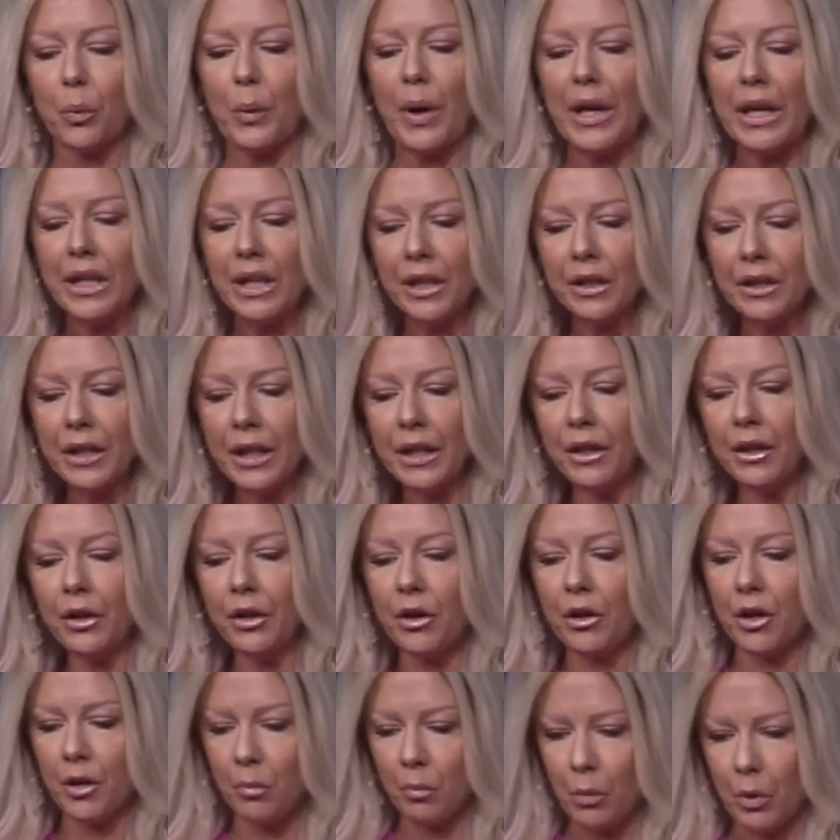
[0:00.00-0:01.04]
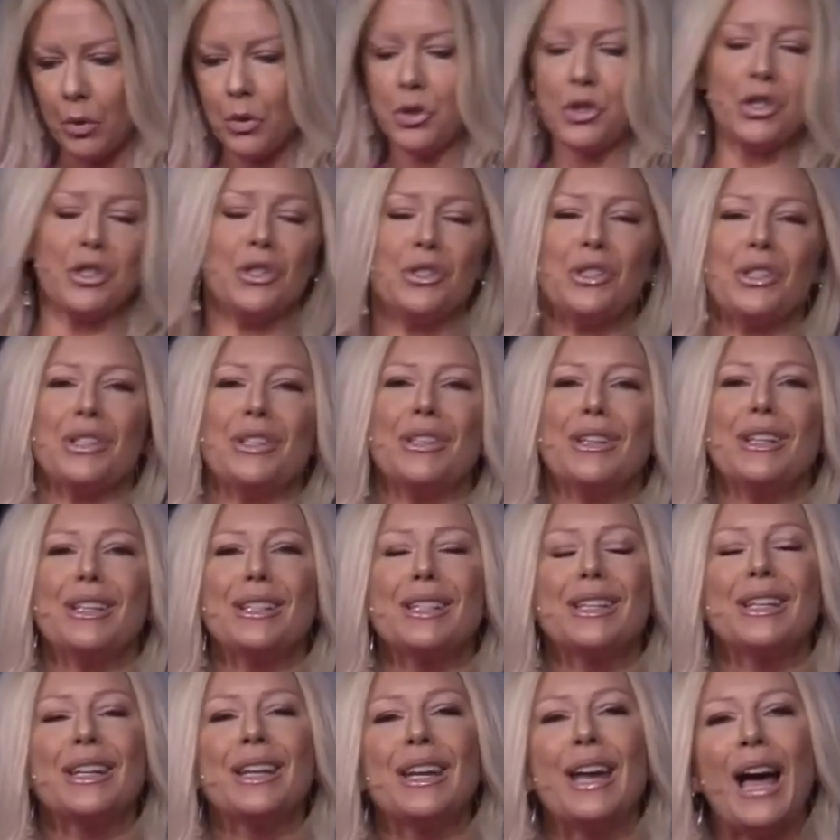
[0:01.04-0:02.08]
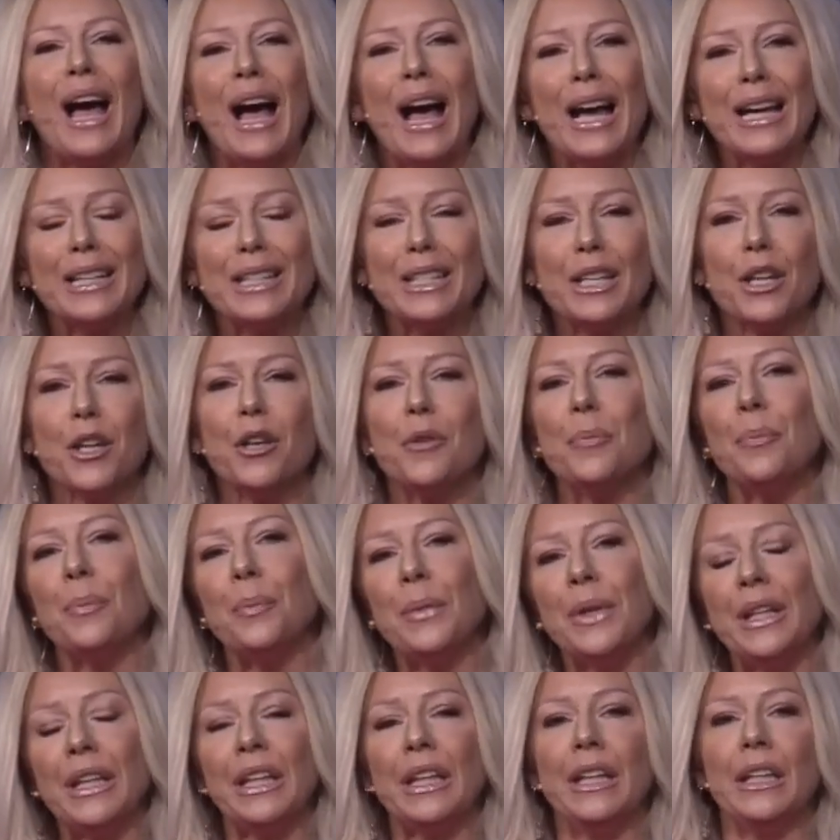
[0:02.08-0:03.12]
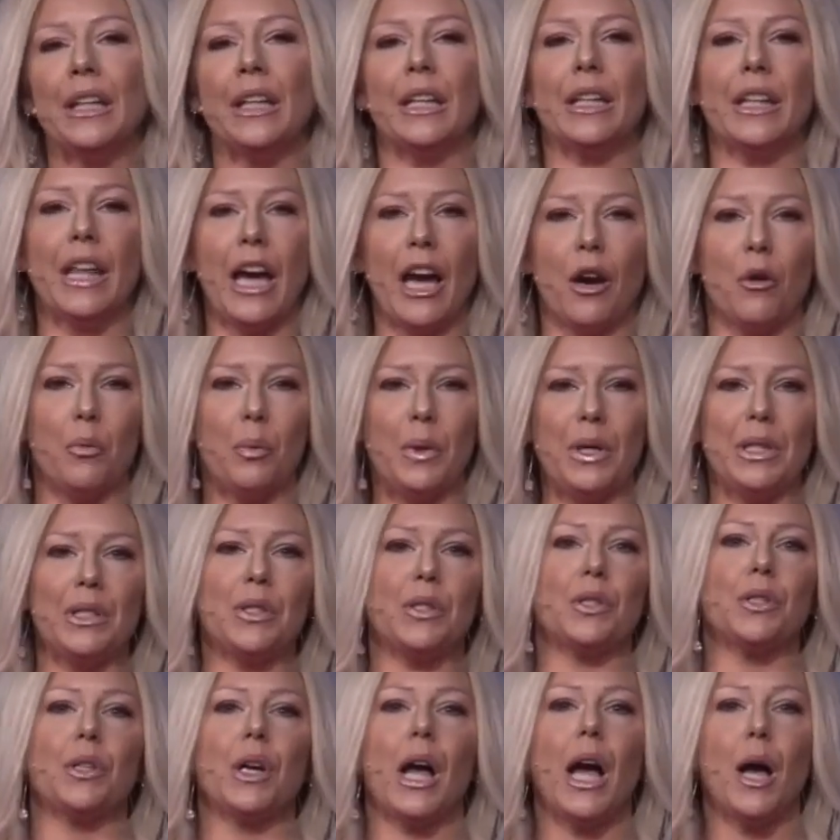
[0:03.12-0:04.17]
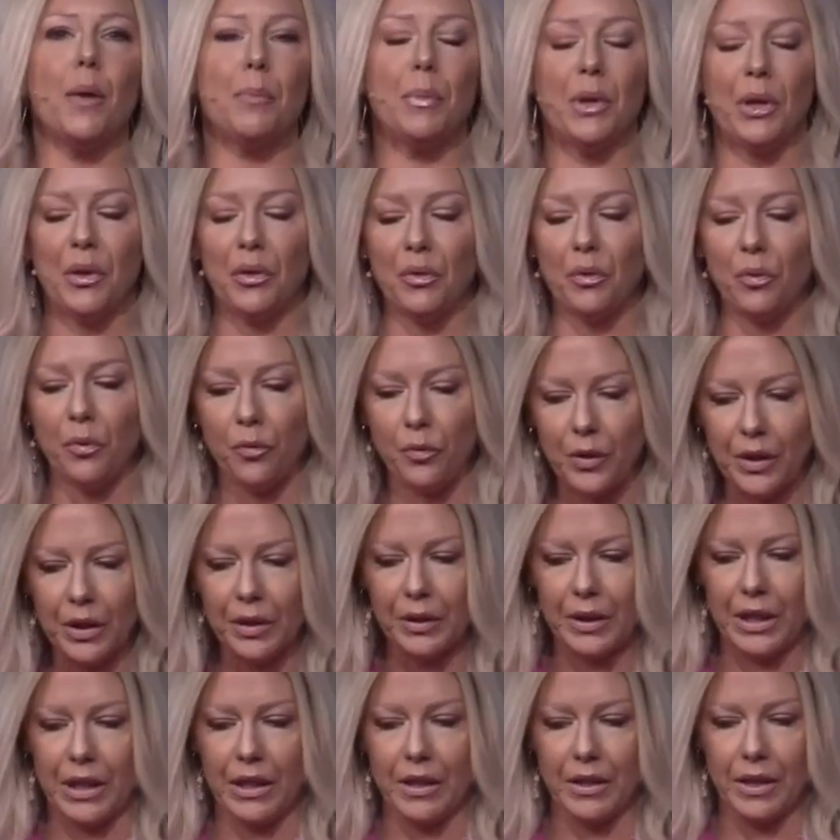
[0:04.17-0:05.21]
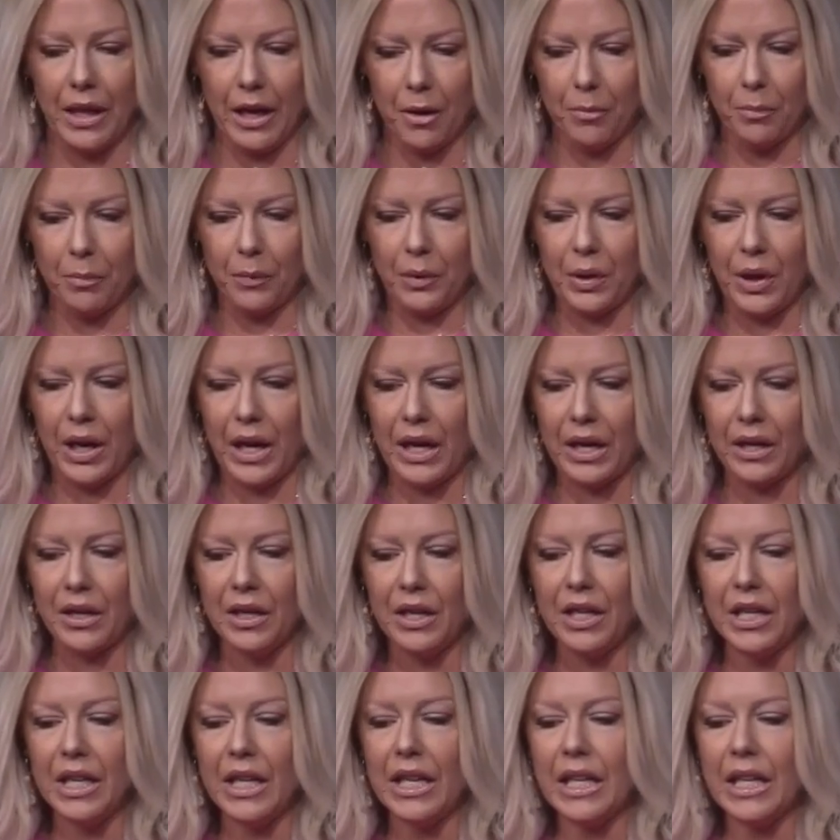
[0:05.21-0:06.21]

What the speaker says: that regulating our emotions does not mean that we stop feeling them, okay?